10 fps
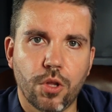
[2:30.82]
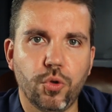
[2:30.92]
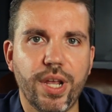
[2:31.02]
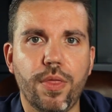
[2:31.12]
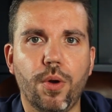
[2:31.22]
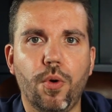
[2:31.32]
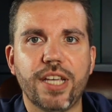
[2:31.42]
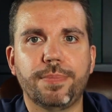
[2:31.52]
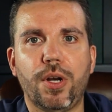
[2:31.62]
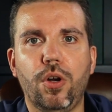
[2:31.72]
Today, the
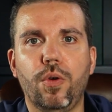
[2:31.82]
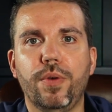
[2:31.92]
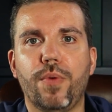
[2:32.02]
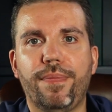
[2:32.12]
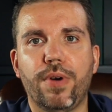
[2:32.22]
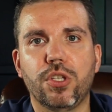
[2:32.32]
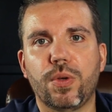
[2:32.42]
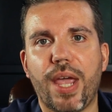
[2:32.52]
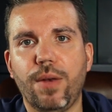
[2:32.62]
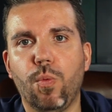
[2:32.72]
Rolex Padellone reference
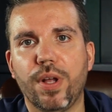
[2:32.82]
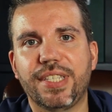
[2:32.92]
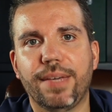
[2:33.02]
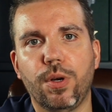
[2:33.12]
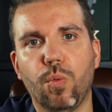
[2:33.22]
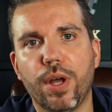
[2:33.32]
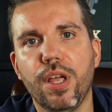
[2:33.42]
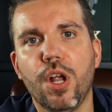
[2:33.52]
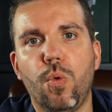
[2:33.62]
8171